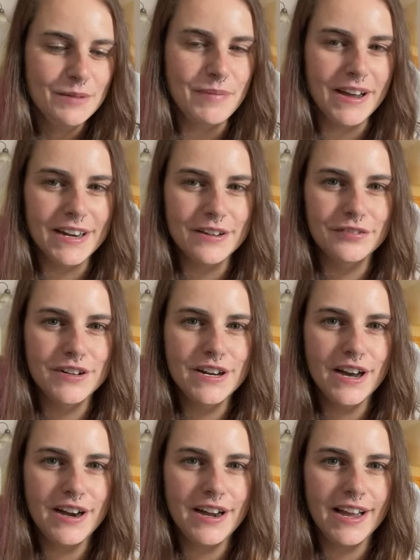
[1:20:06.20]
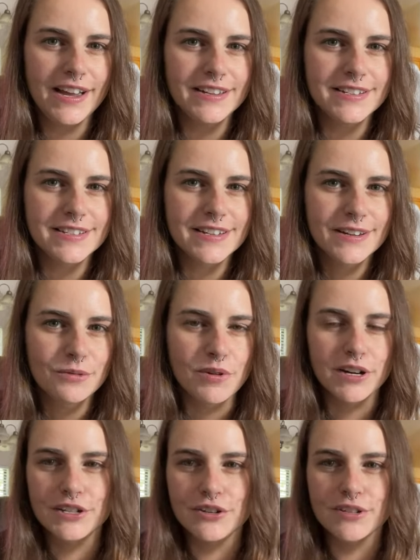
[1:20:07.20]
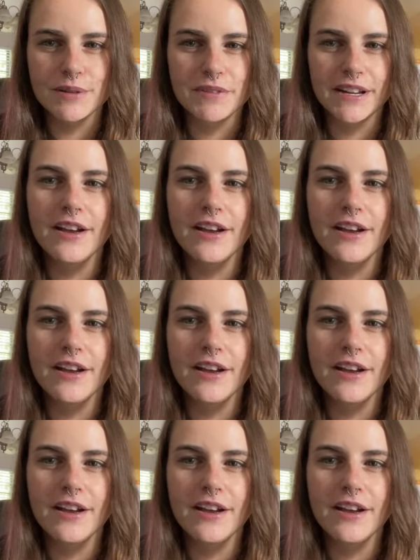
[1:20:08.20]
but if not, we're going to do something